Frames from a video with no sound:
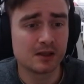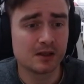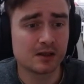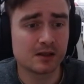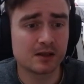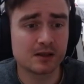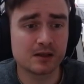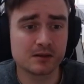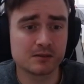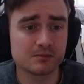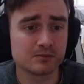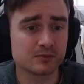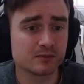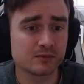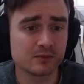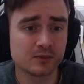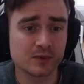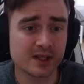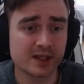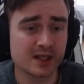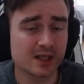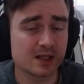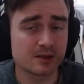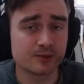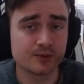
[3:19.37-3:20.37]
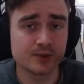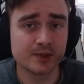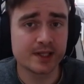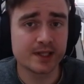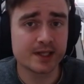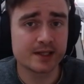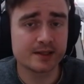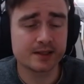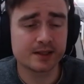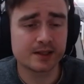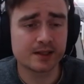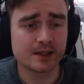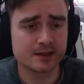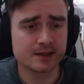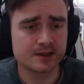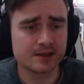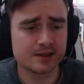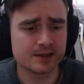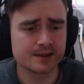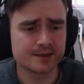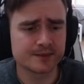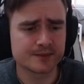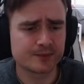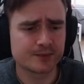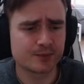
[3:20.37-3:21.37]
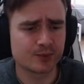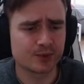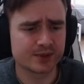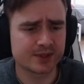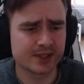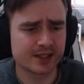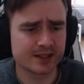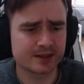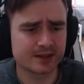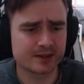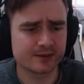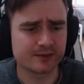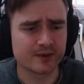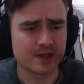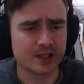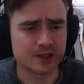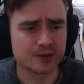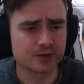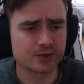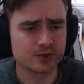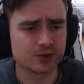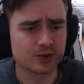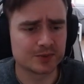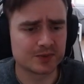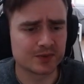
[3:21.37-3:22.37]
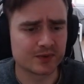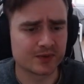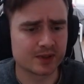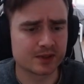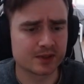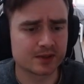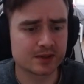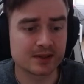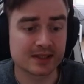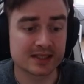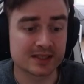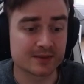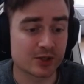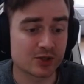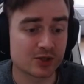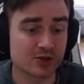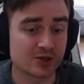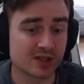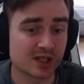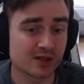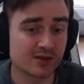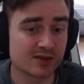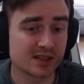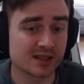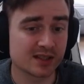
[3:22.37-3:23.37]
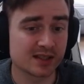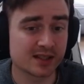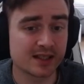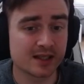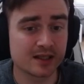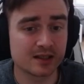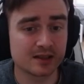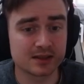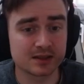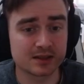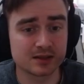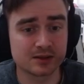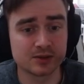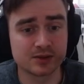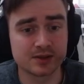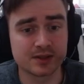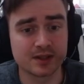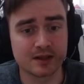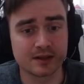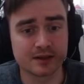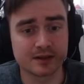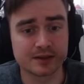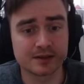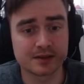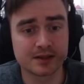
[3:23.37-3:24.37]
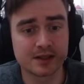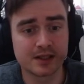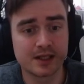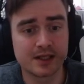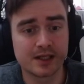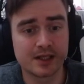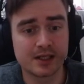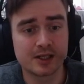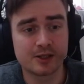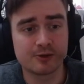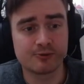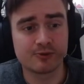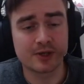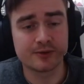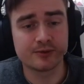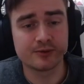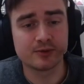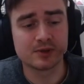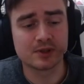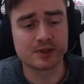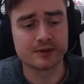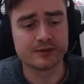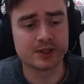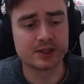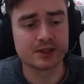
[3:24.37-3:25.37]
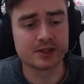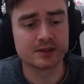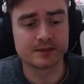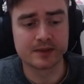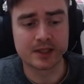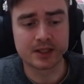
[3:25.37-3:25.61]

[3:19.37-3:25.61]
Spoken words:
Again, really handy card here. Protect value troops with it. As mentioned, Aresthetic Hell is a good target. Regular Vida.